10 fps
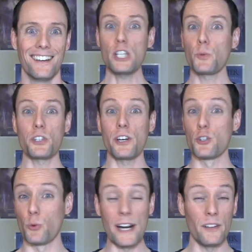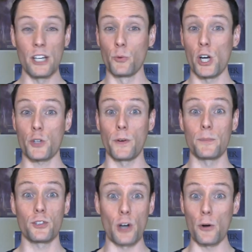This was an adrenaline rush
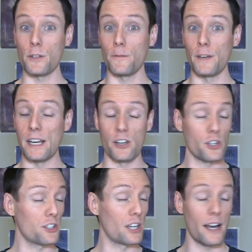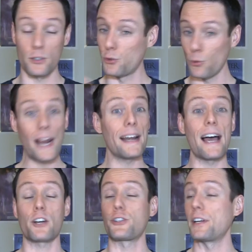from start to finish. It's got great
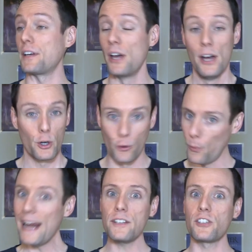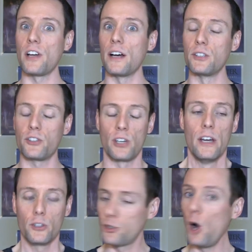action, great stunts.
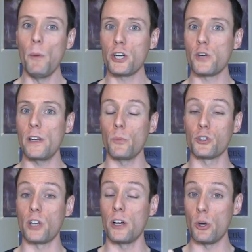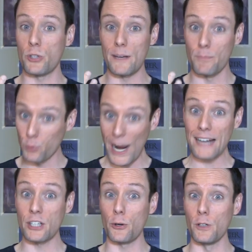So much of it was done using
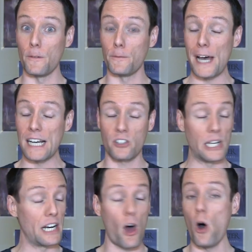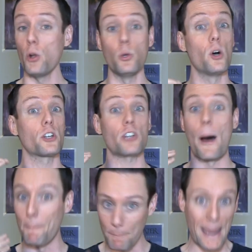practical effects and it all looks
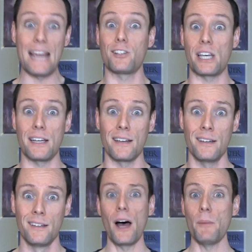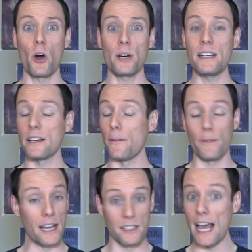amazing. Tom Hardy did a
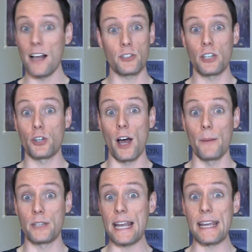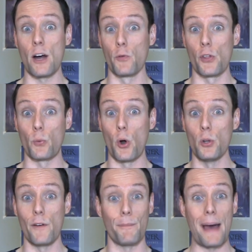fantastic job taking over the
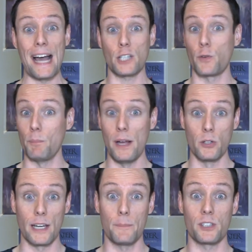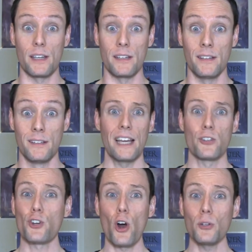role of Max from Mel Gibson.
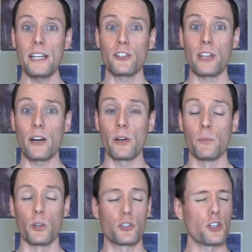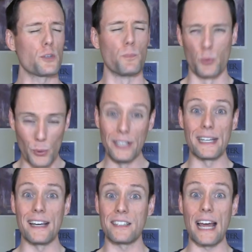And Charlize Theron was just
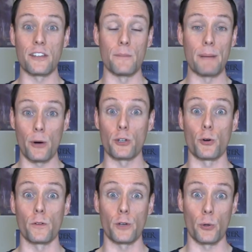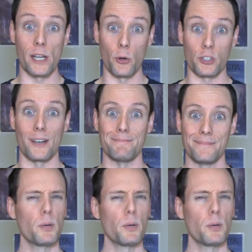brilliant as Imperator Furiosa.